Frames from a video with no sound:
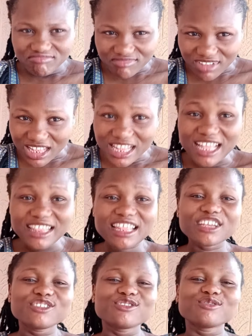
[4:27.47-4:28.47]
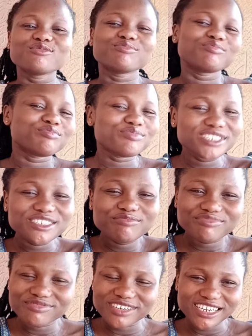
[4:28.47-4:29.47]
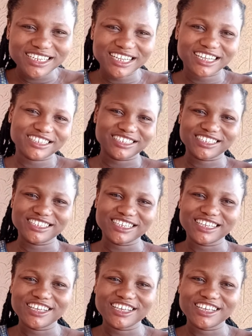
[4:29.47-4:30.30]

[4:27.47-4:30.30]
related to being pregnant